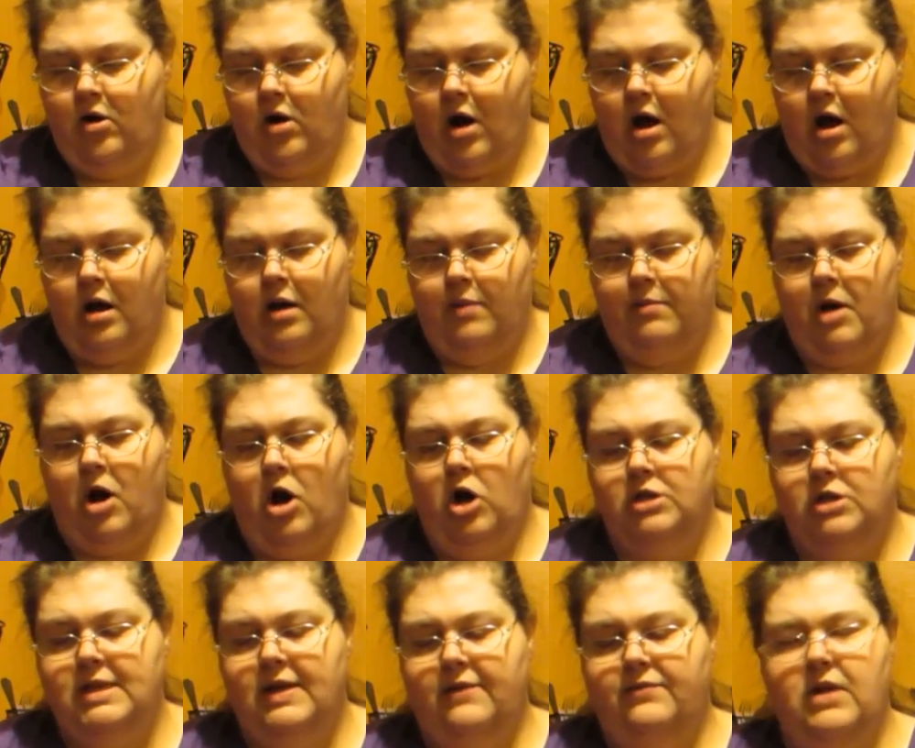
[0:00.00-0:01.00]

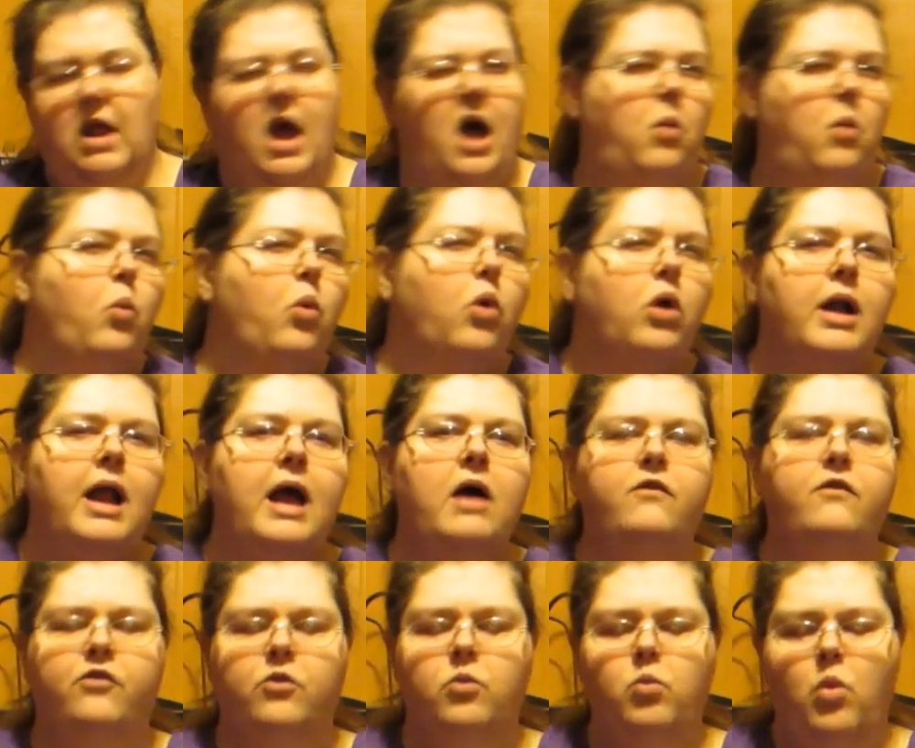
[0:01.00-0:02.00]
Ours have not worn
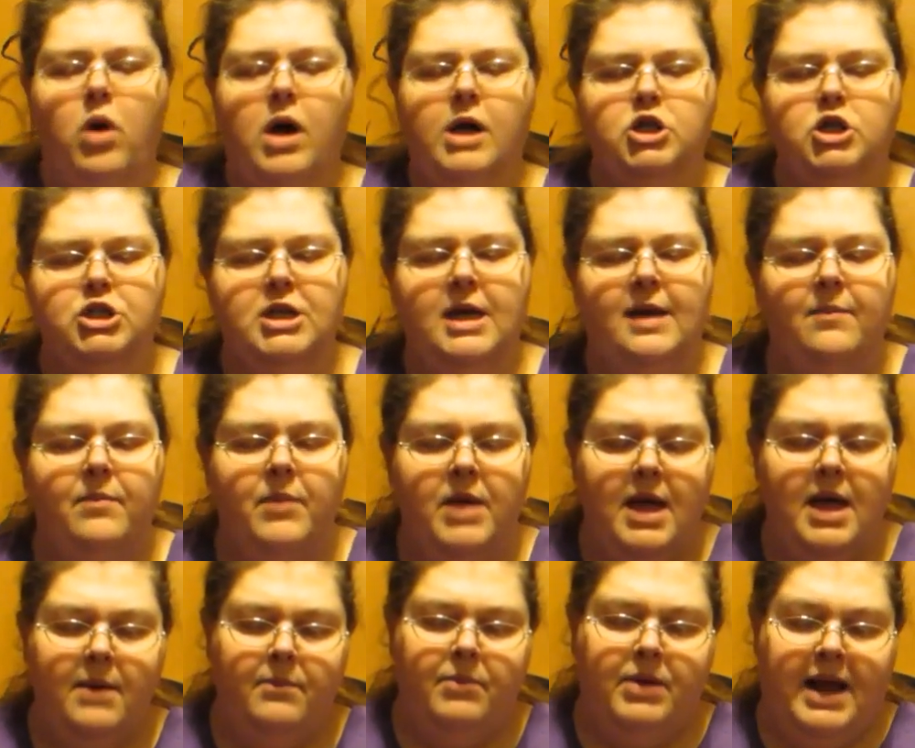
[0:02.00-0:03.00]
out from wash yet,
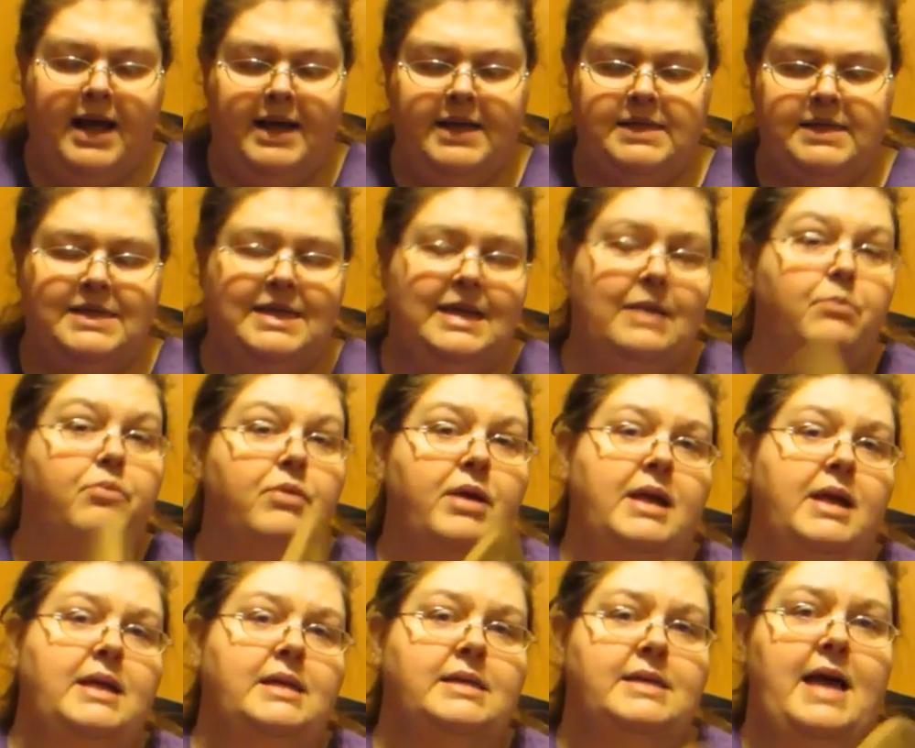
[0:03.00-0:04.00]
but I could see it
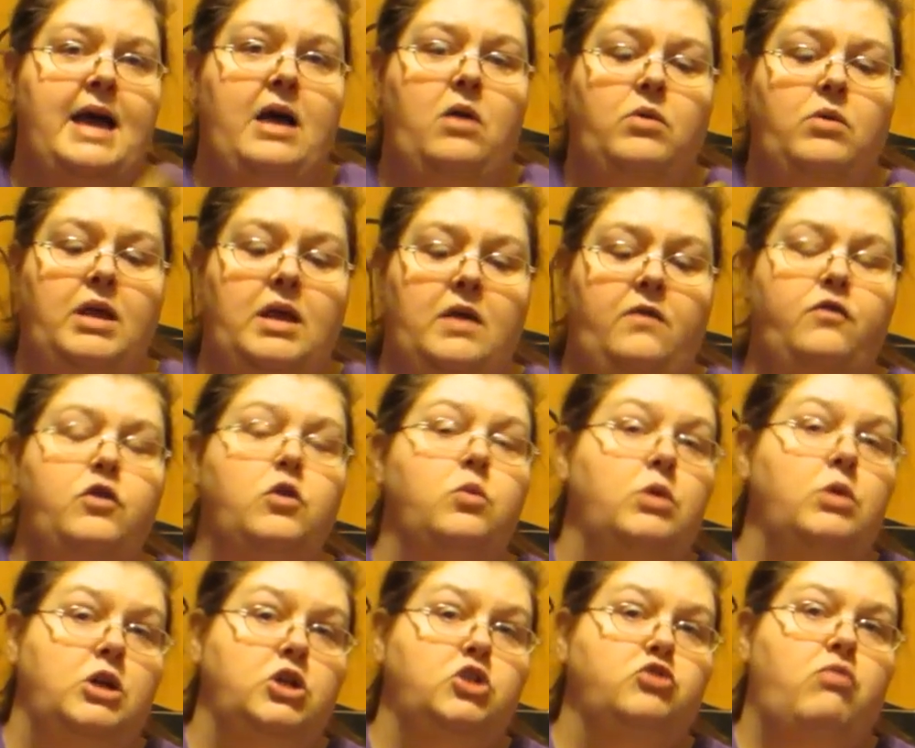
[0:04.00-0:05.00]
breaking down if you
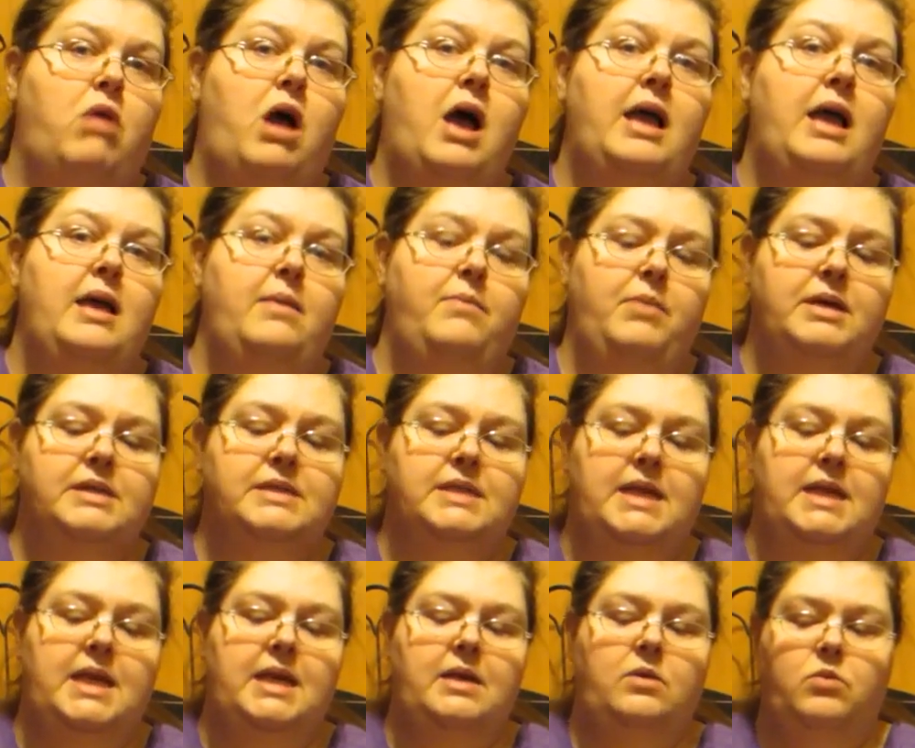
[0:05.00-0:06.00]
were to dry it, because the
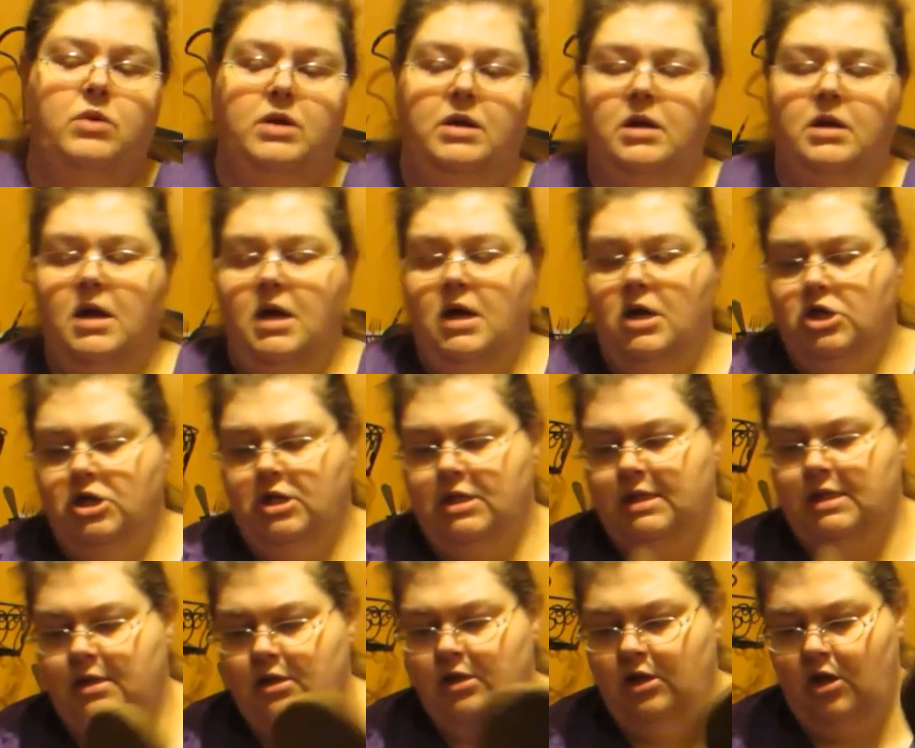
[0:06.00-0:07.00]
heat would
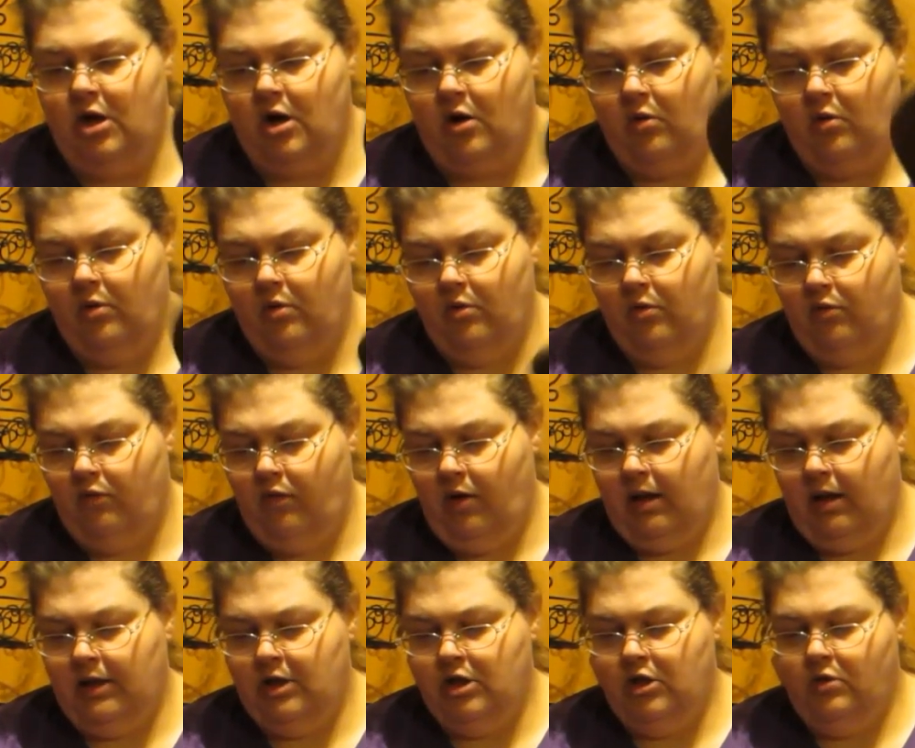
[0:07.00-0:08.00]
just,
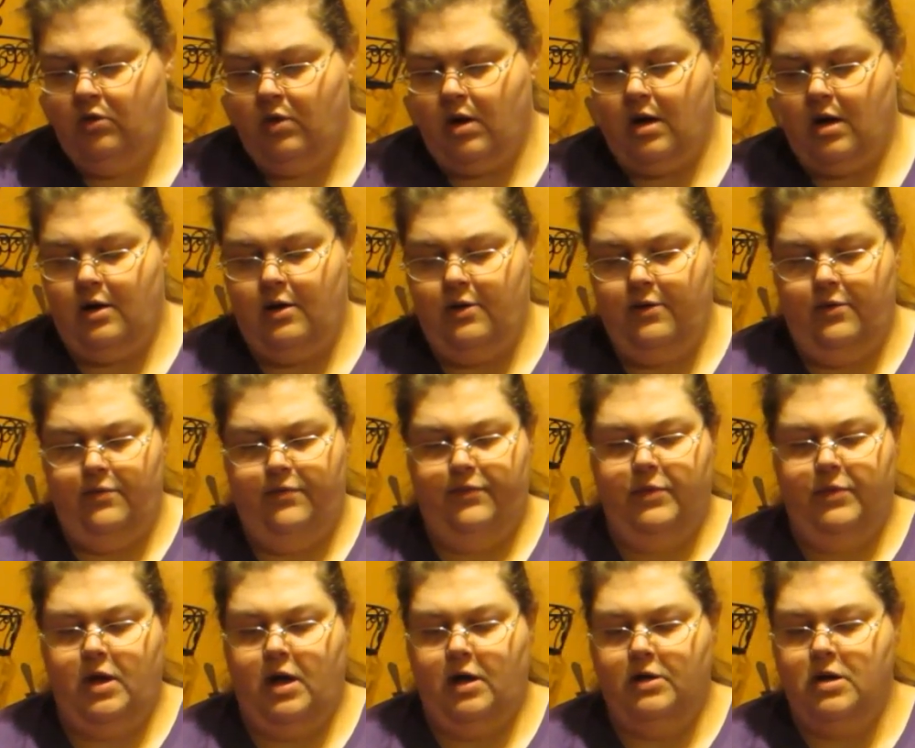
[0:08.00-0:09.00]
really do a
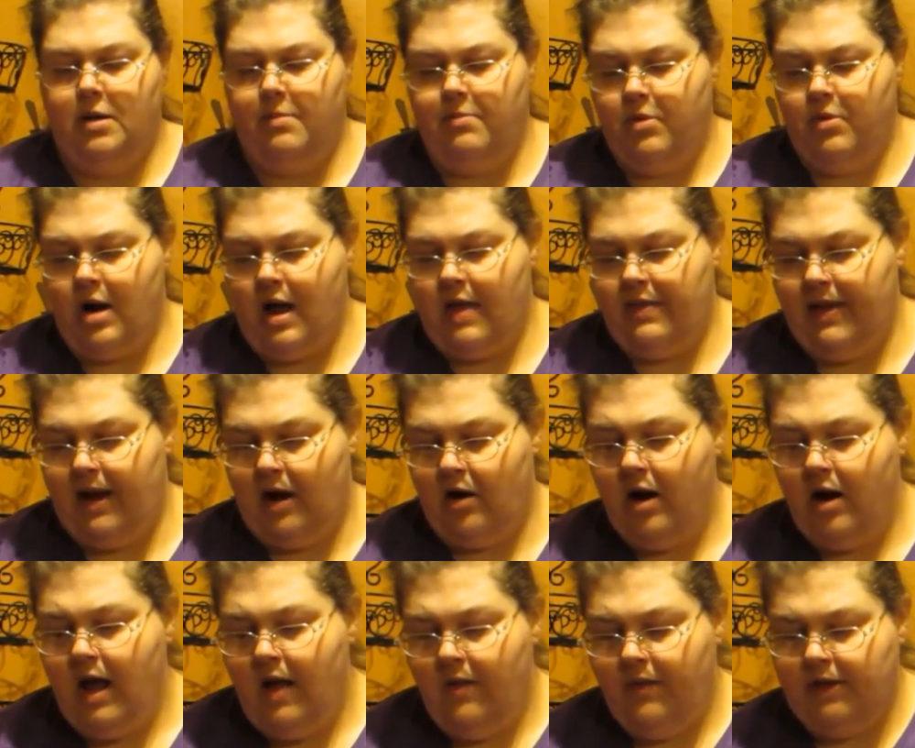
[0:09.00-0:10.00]
number on there.
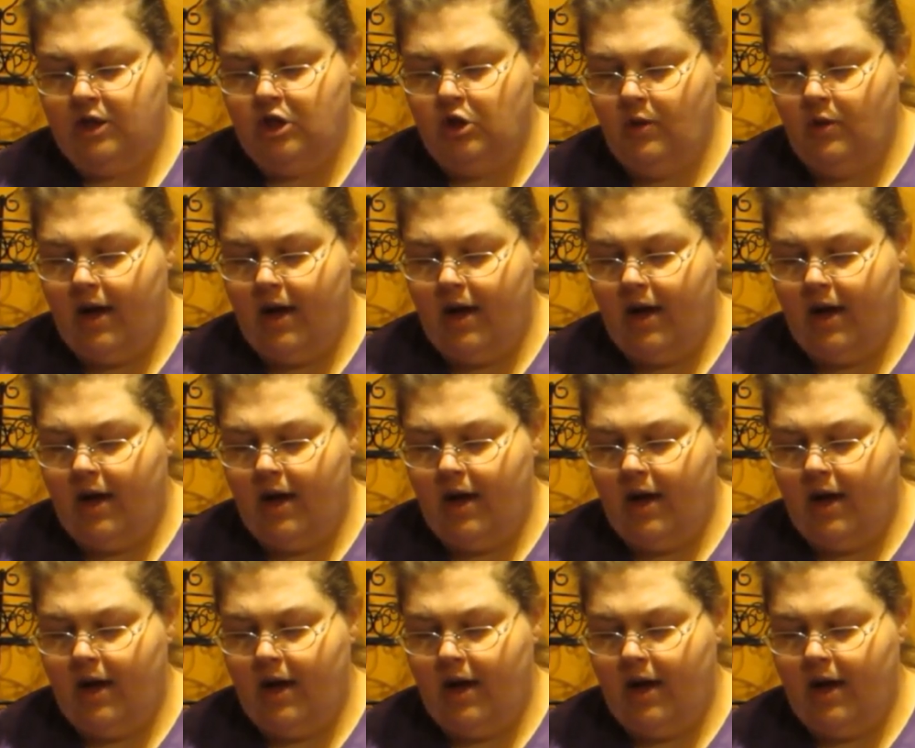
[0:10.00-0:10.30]
They do